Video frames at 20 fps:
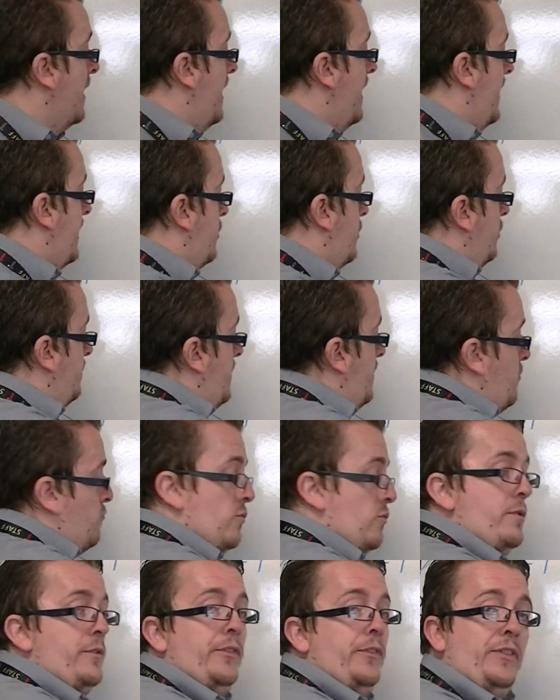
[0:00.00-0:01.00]
It could be
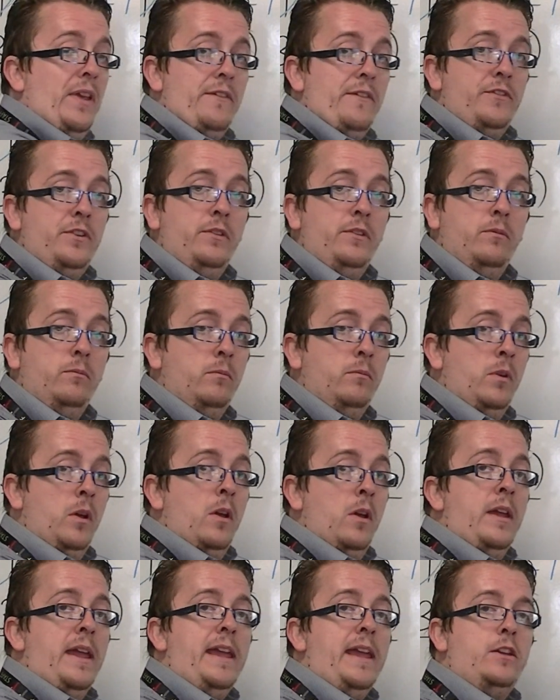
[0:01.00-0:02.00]
root 7,
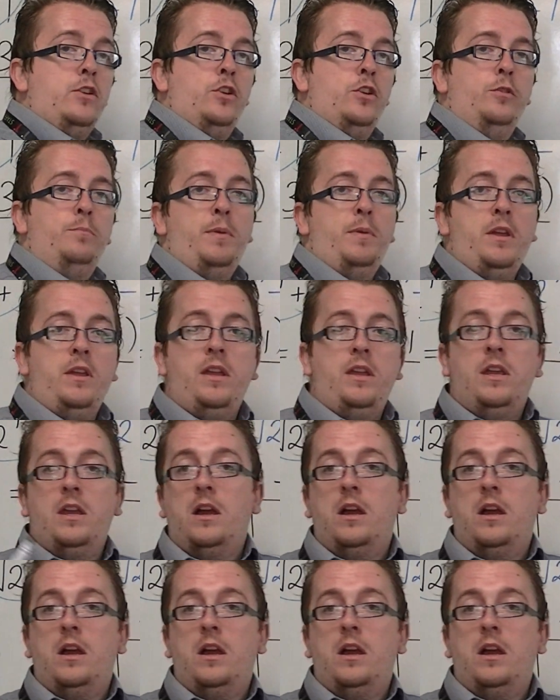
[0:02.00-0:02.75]
it could be